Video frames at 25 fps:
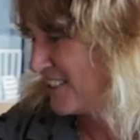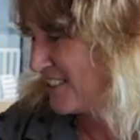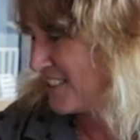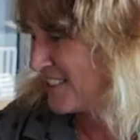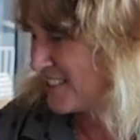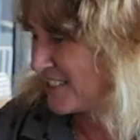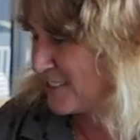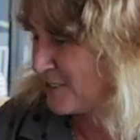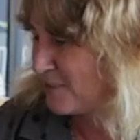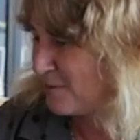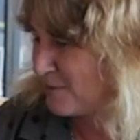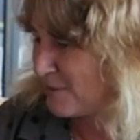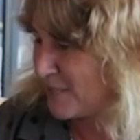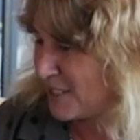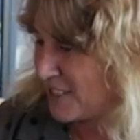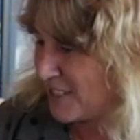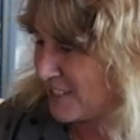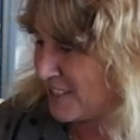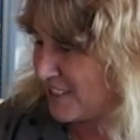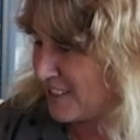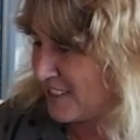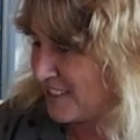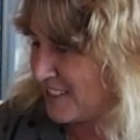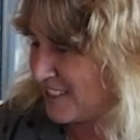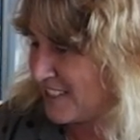This
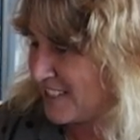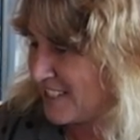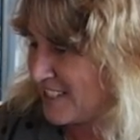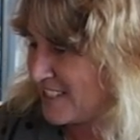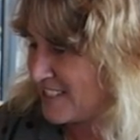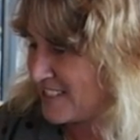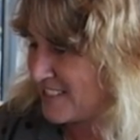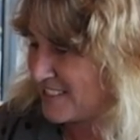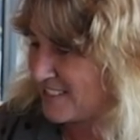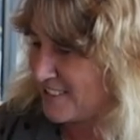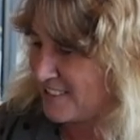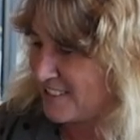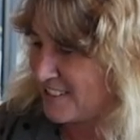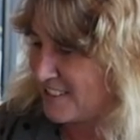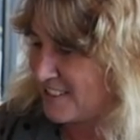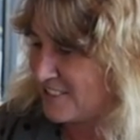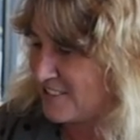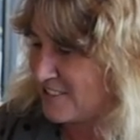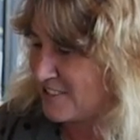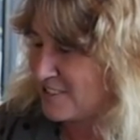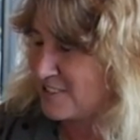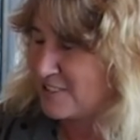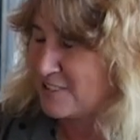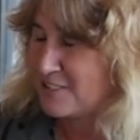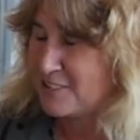koala is going
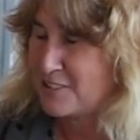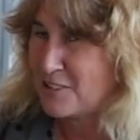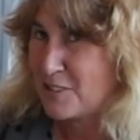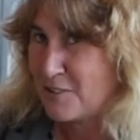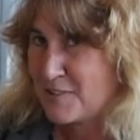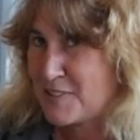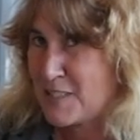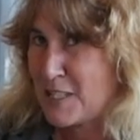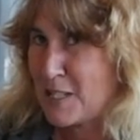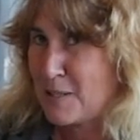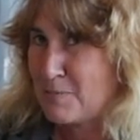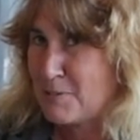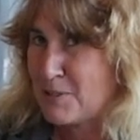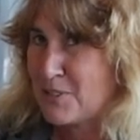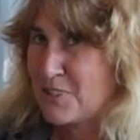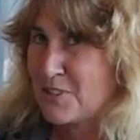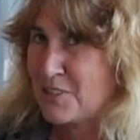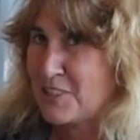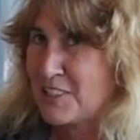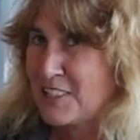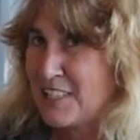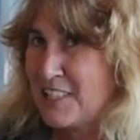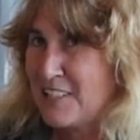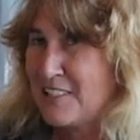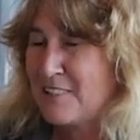to Coffs Harbour
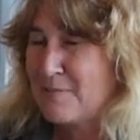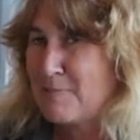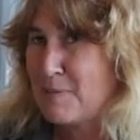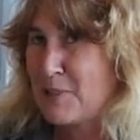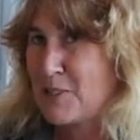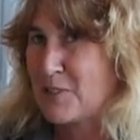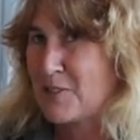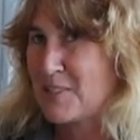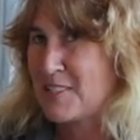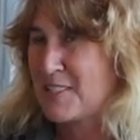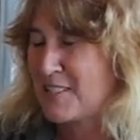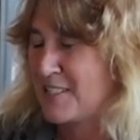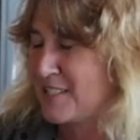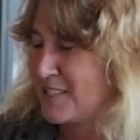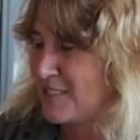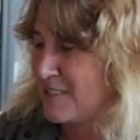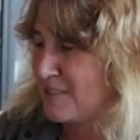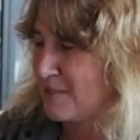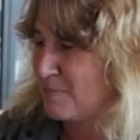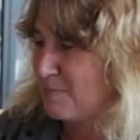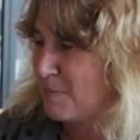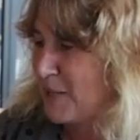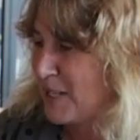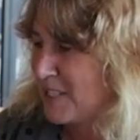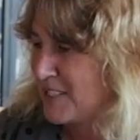shortly because
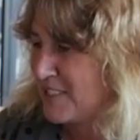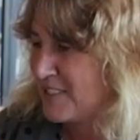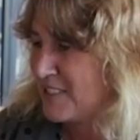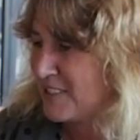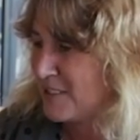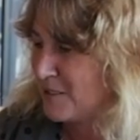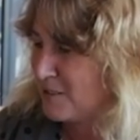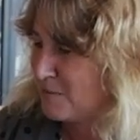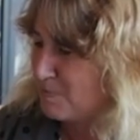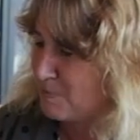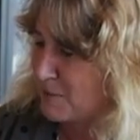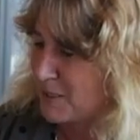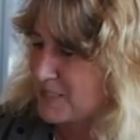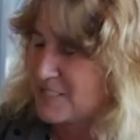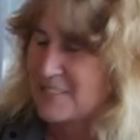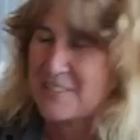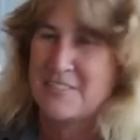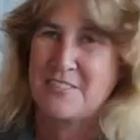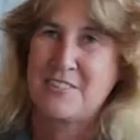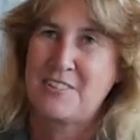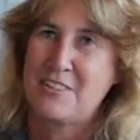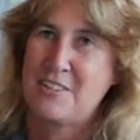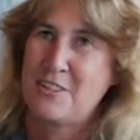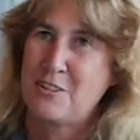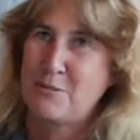he's painted based
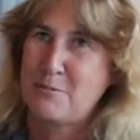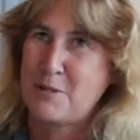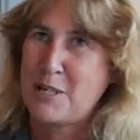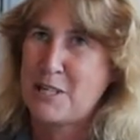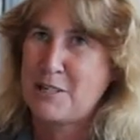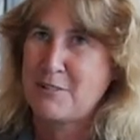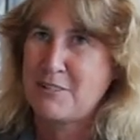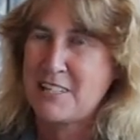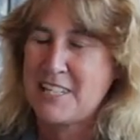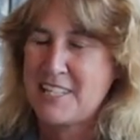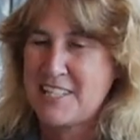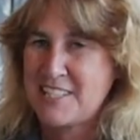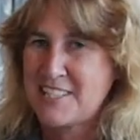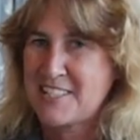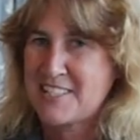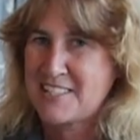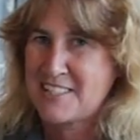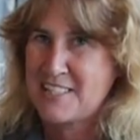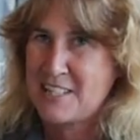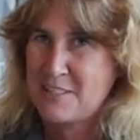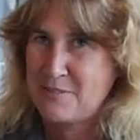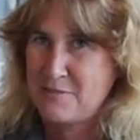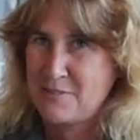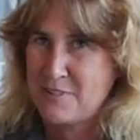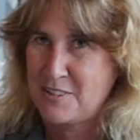on Orara East
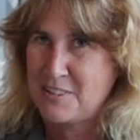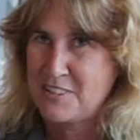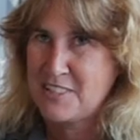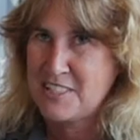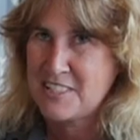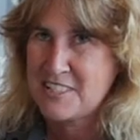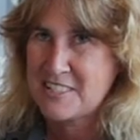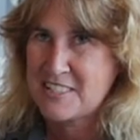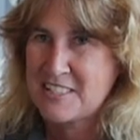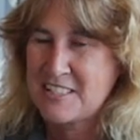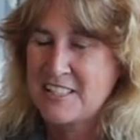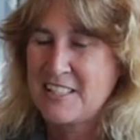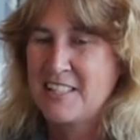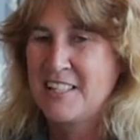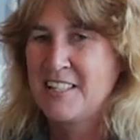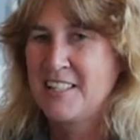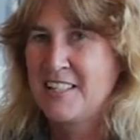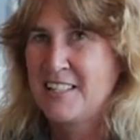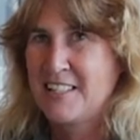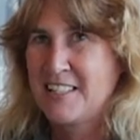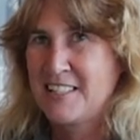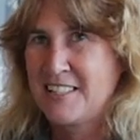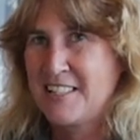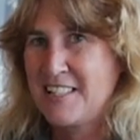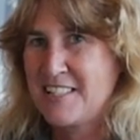State Forest
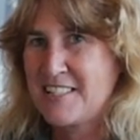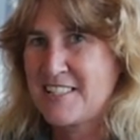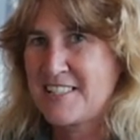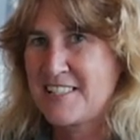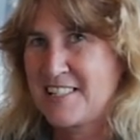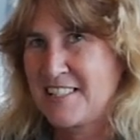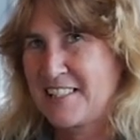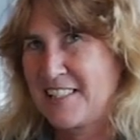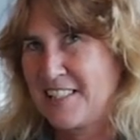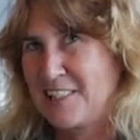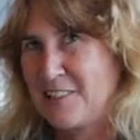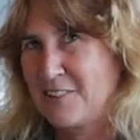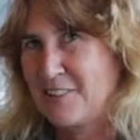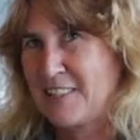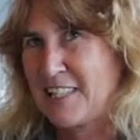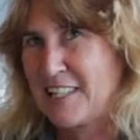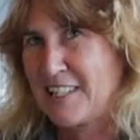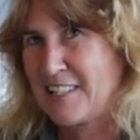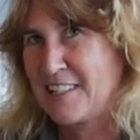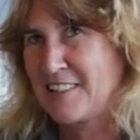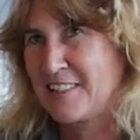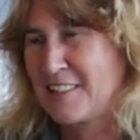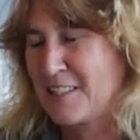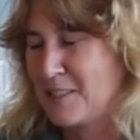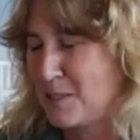near Sealy
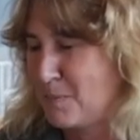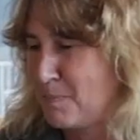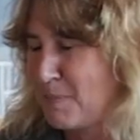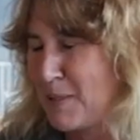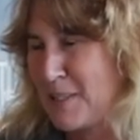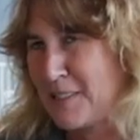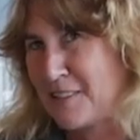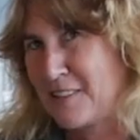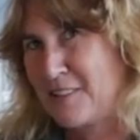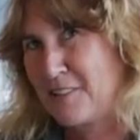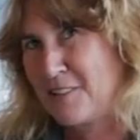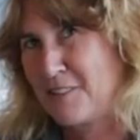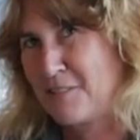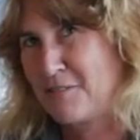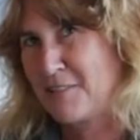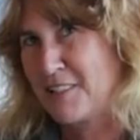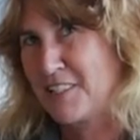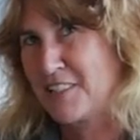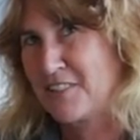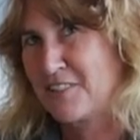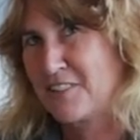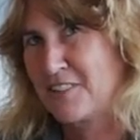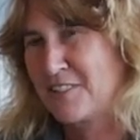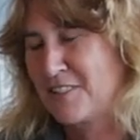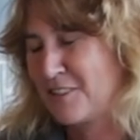Lookout at the
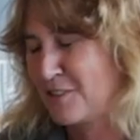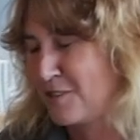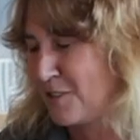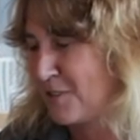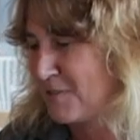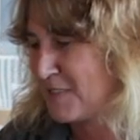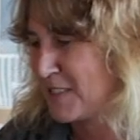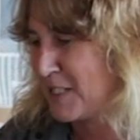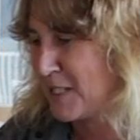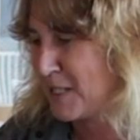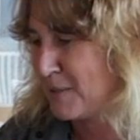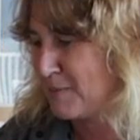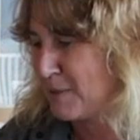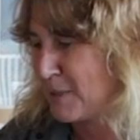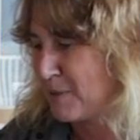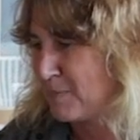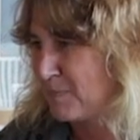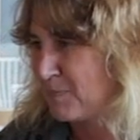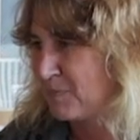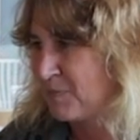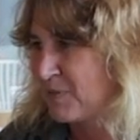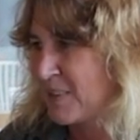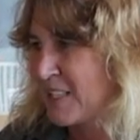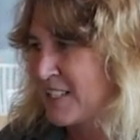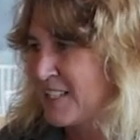background to Coffs Harbour.
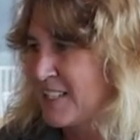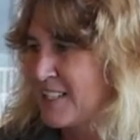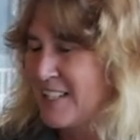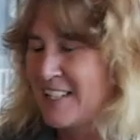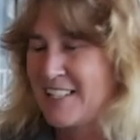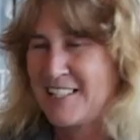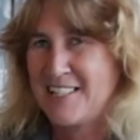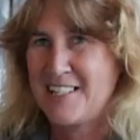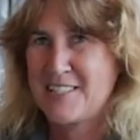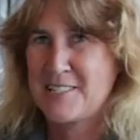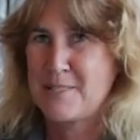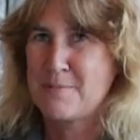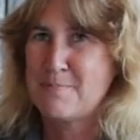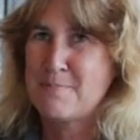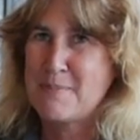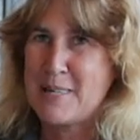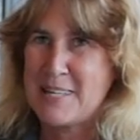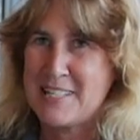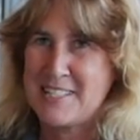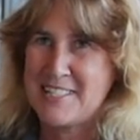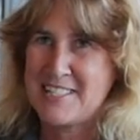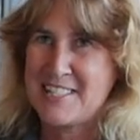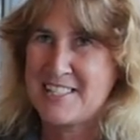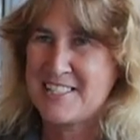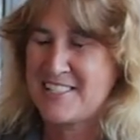And he has
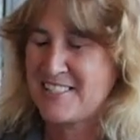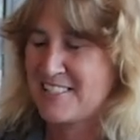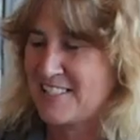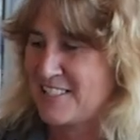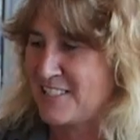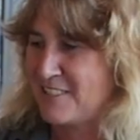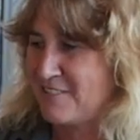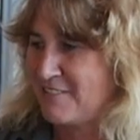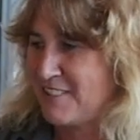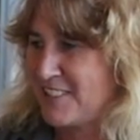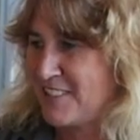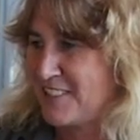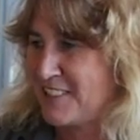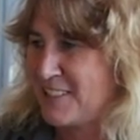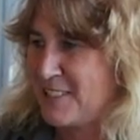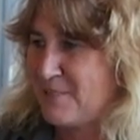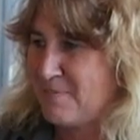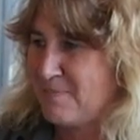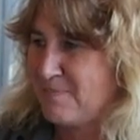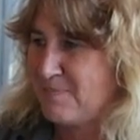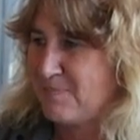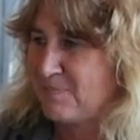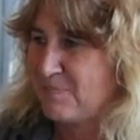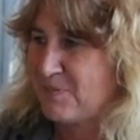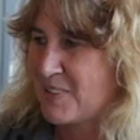amazing scenery on him
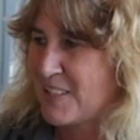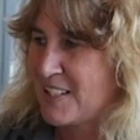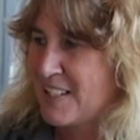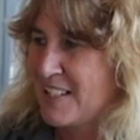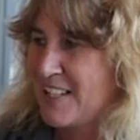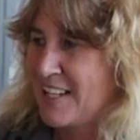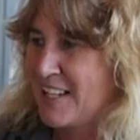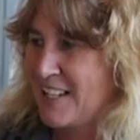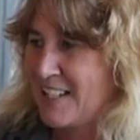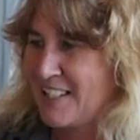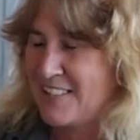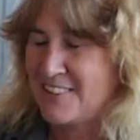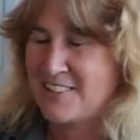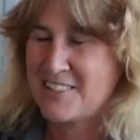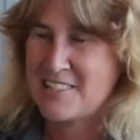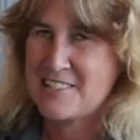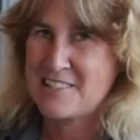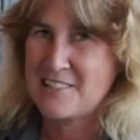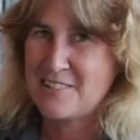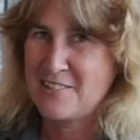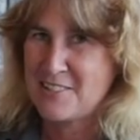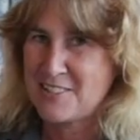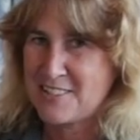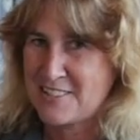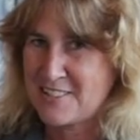and
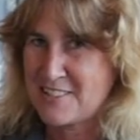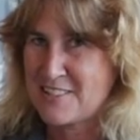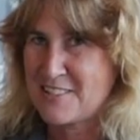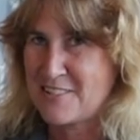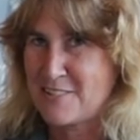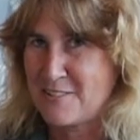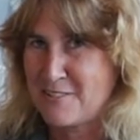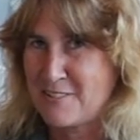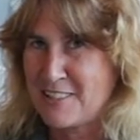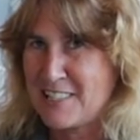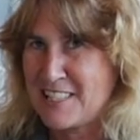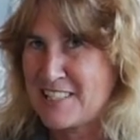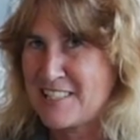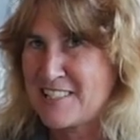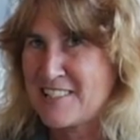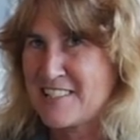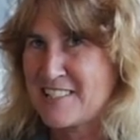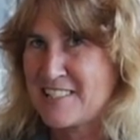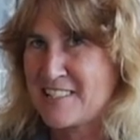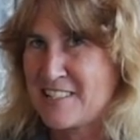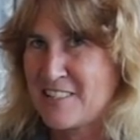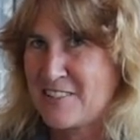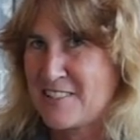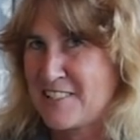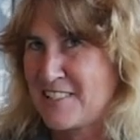there's lots of stories
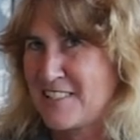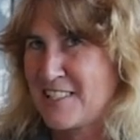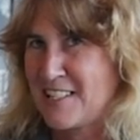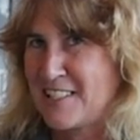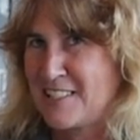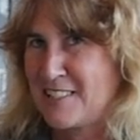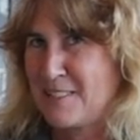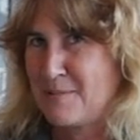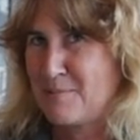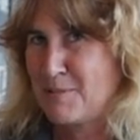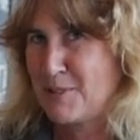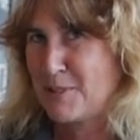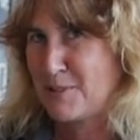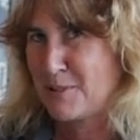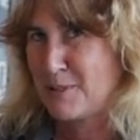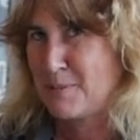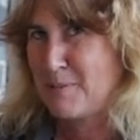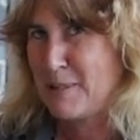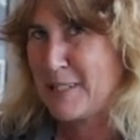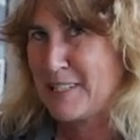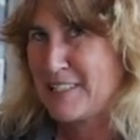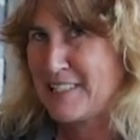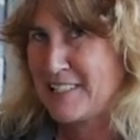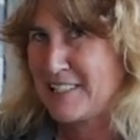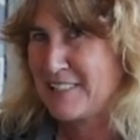associated with all the
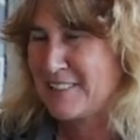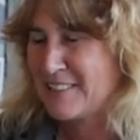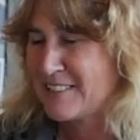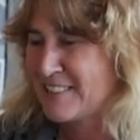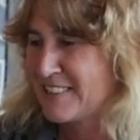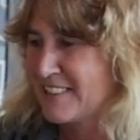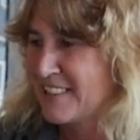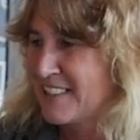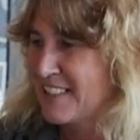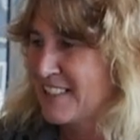paintings.